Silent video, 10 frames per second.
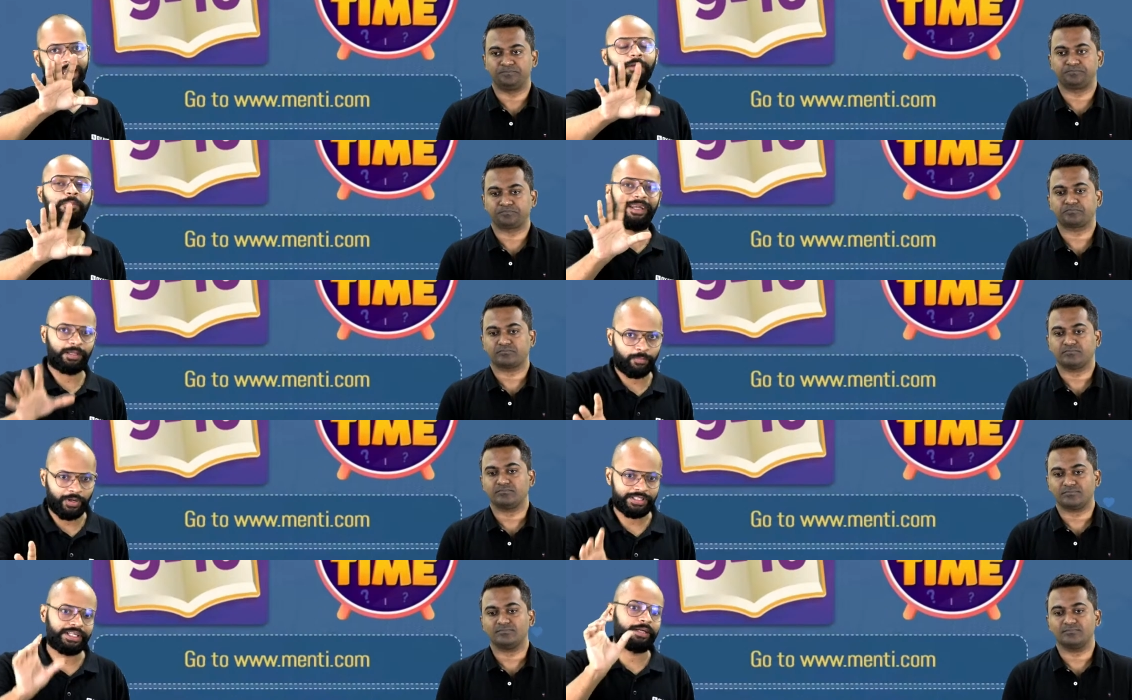Speaker 1: get better
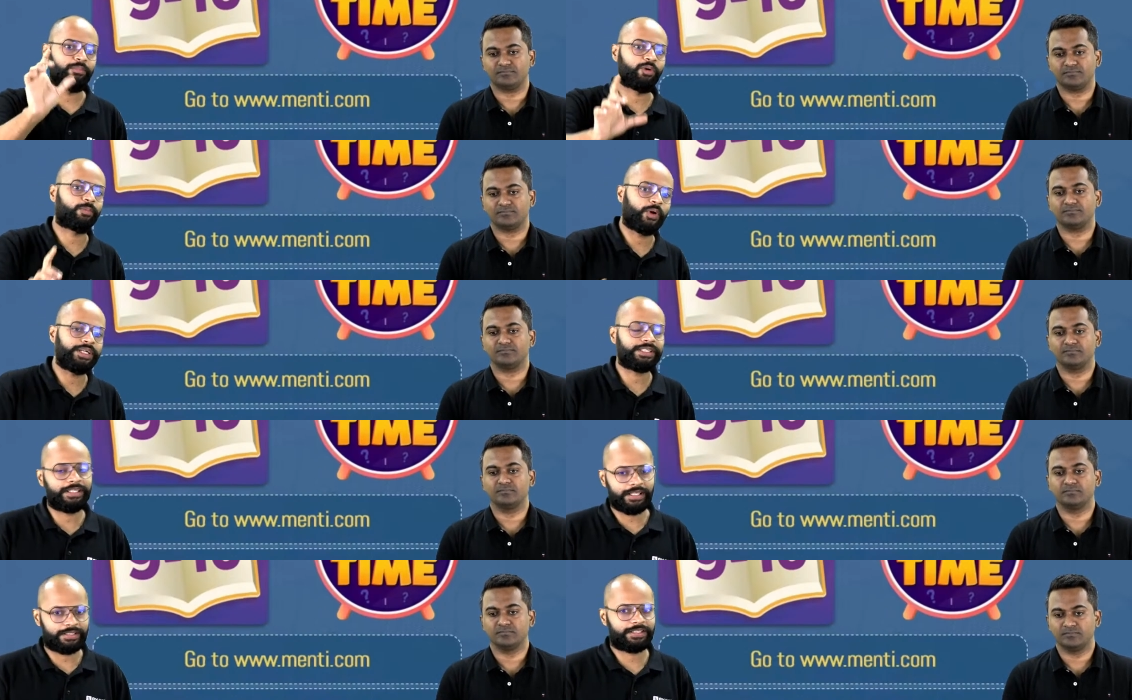points, they get more points, and
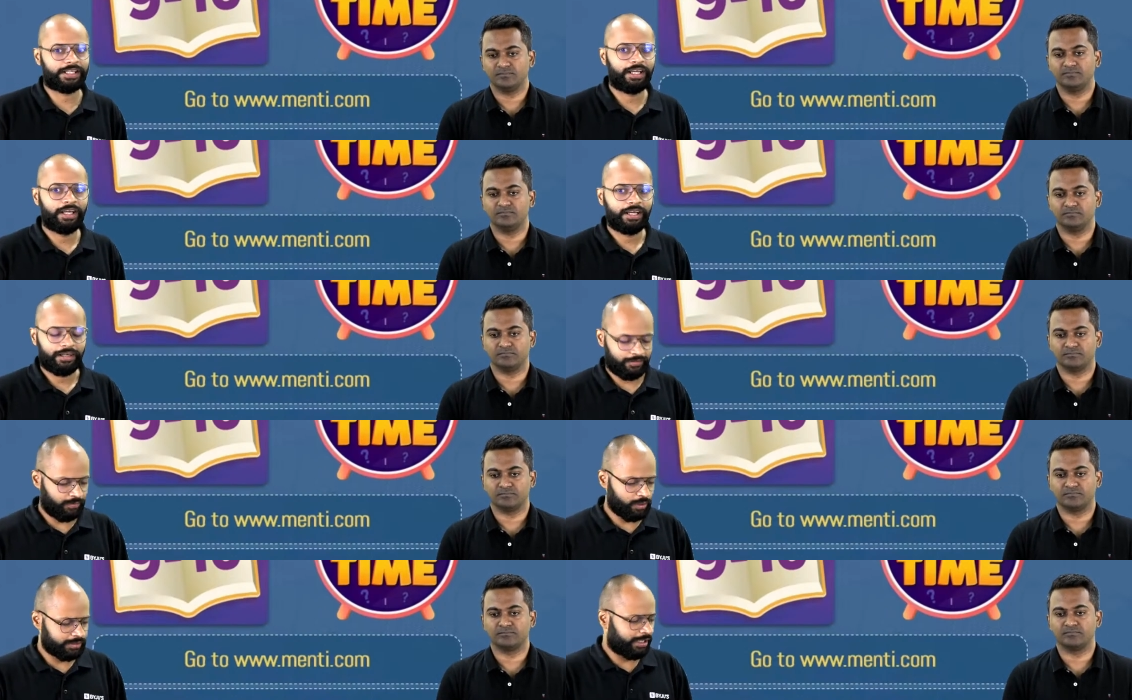yes,
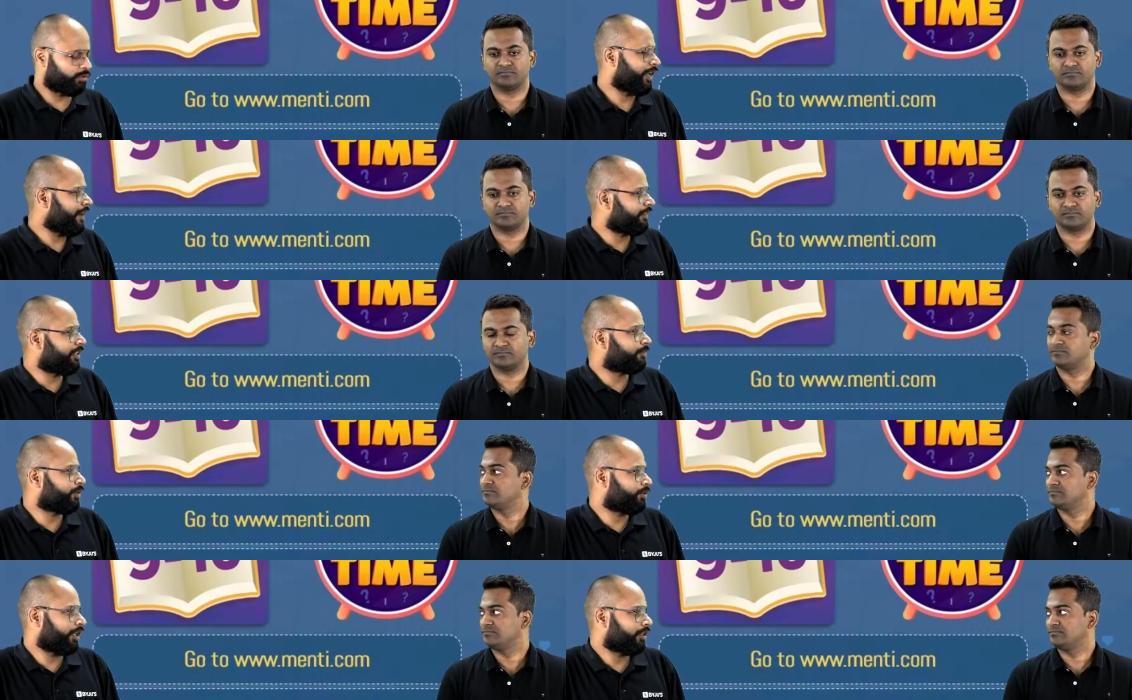we also, do we have
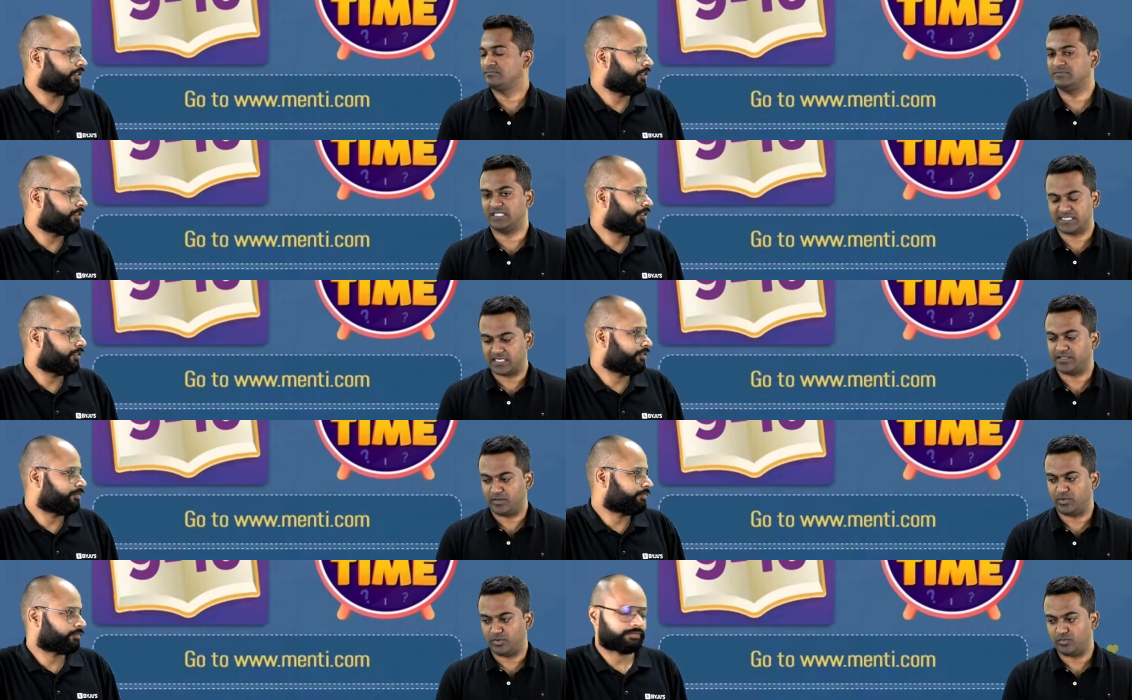leaderboard today?
Speaker 2: Yes, I
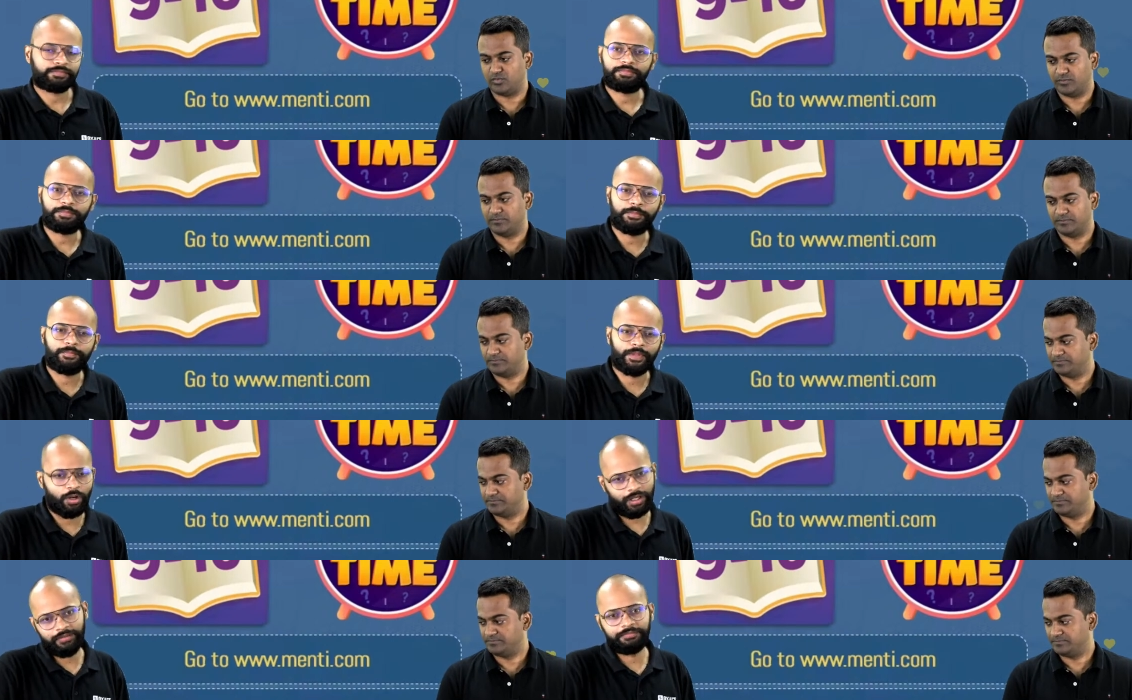think we do.
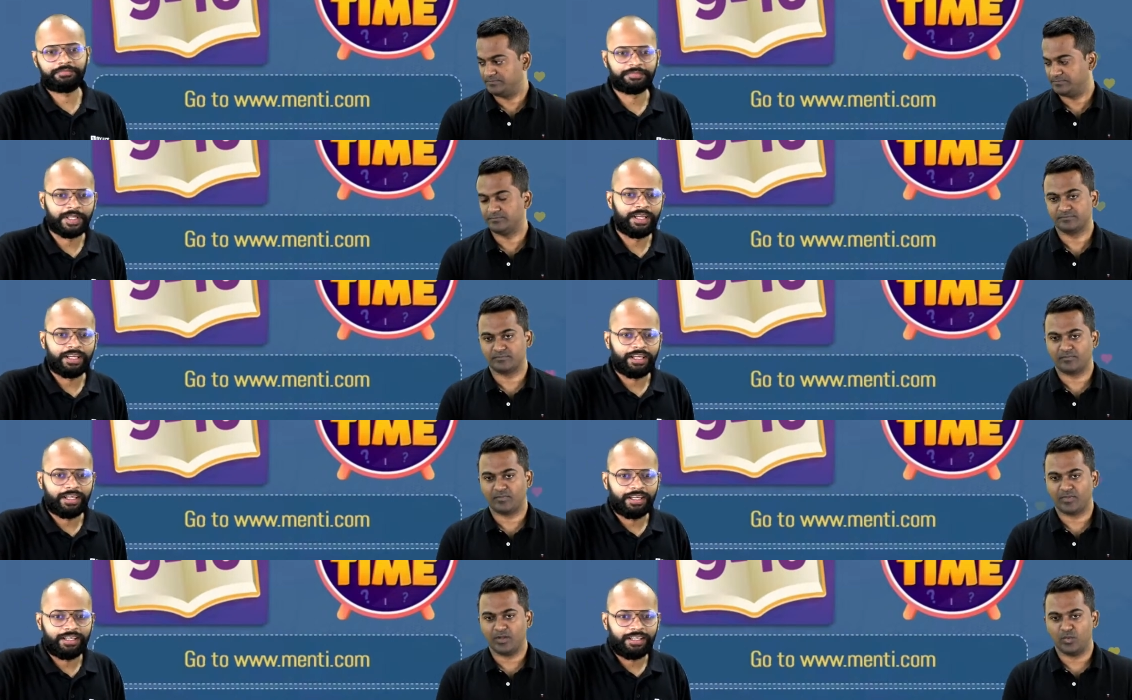Okay.
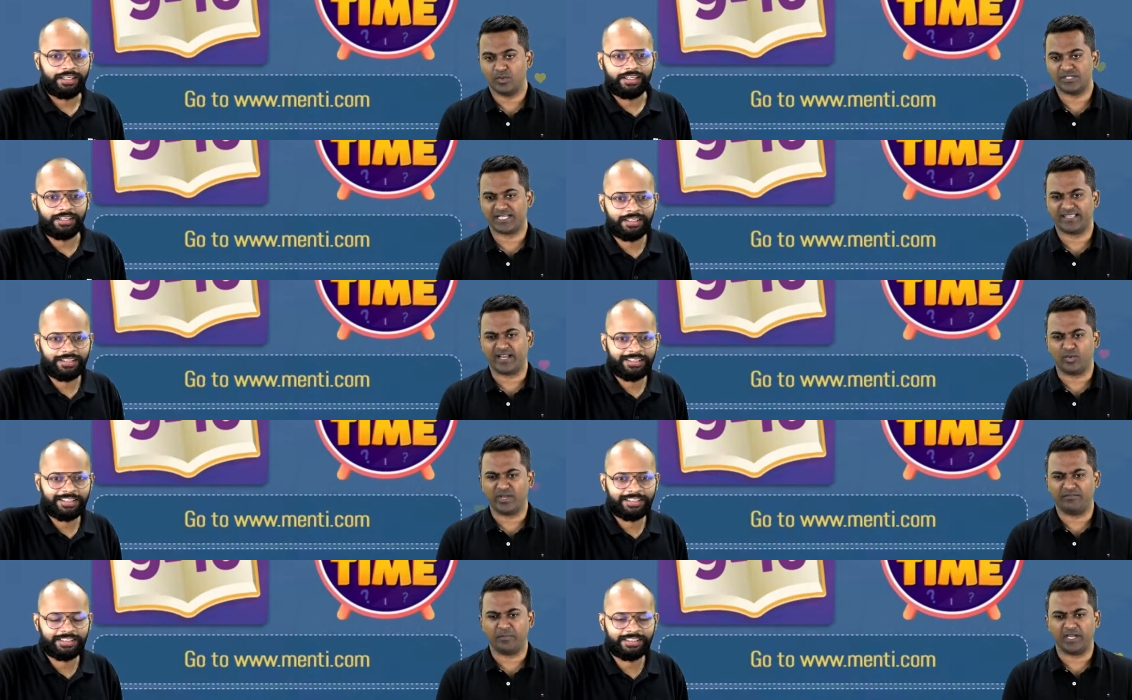We'll check that out,
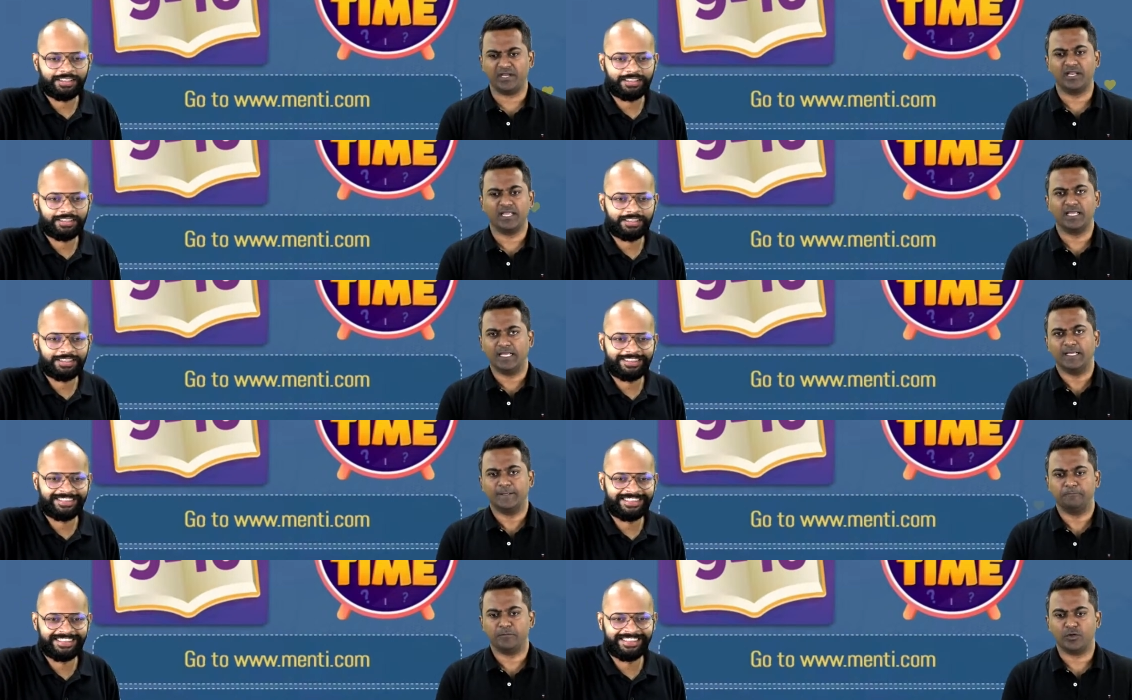never mind.
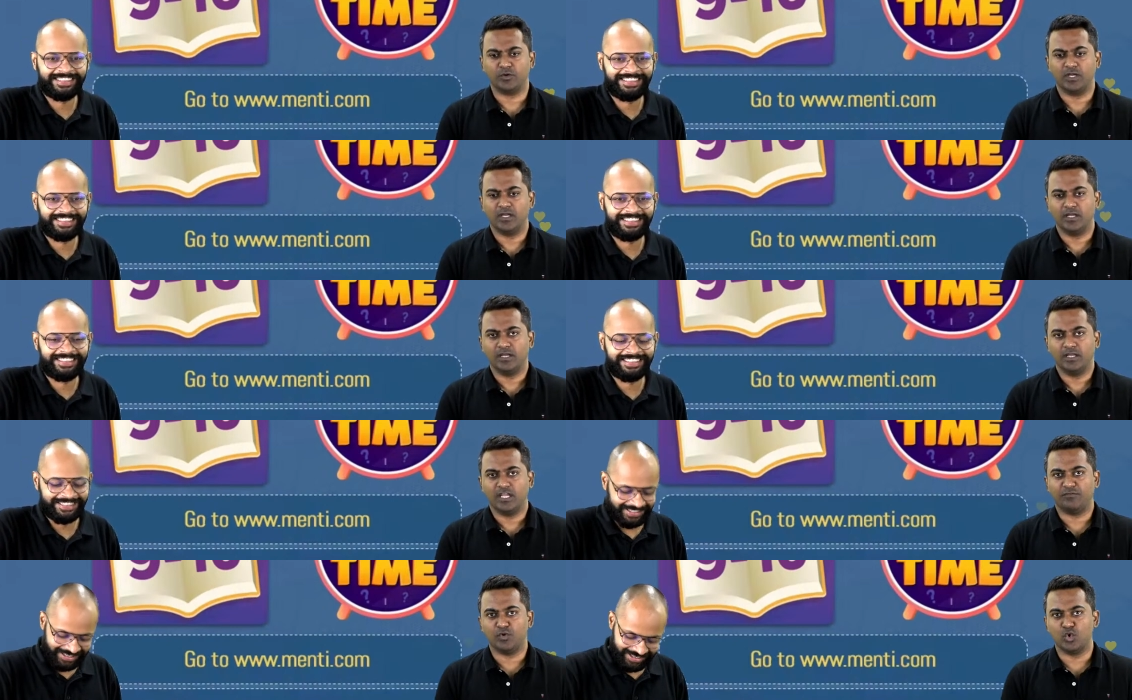You know,
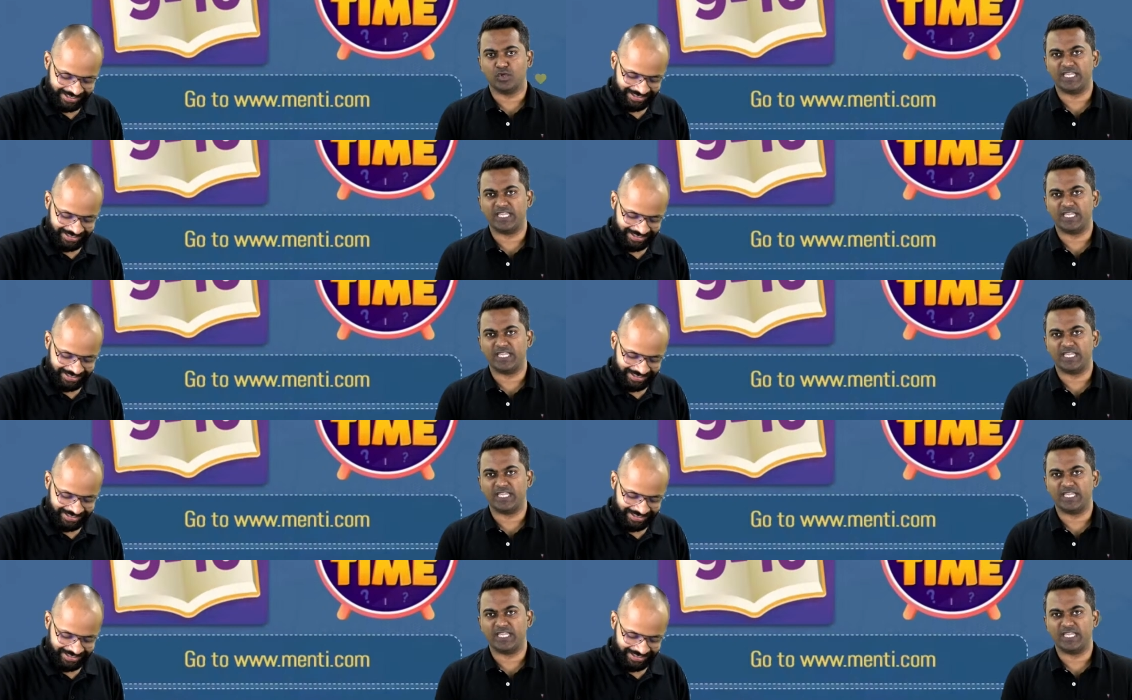if you know